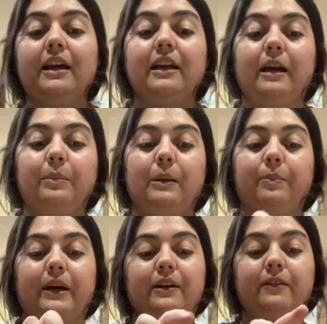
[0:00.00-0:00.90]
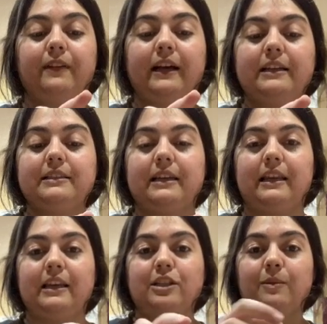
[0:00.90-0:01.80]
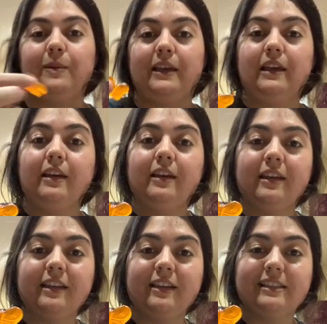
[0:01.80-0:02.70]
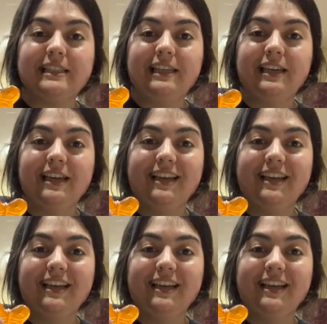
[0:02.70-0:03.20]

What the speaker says: gummy butterflies at H-E-B. Can you see?